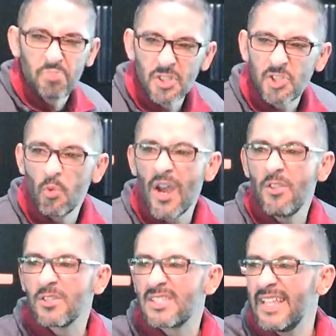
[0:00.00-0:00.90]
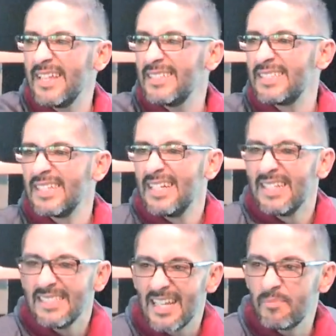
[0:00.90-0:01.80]
push away those things
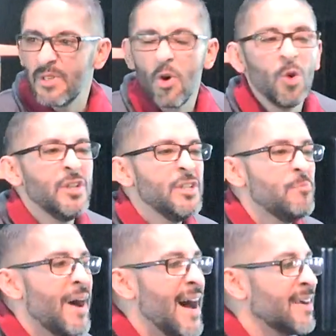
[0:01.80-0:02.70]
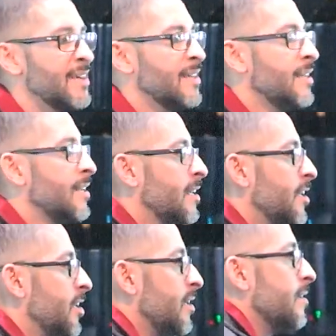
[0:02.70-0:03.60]
that have been holding you back,
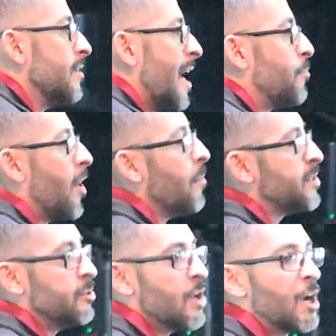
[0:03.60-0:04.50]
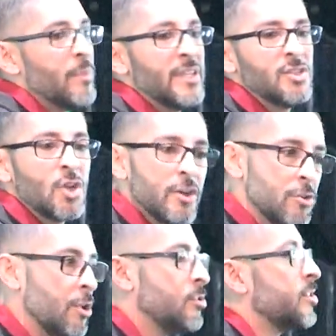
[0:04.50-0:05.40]
I promise you God will begin to draw
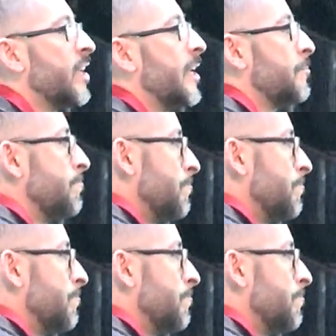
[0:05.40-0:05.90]
you closer to Him.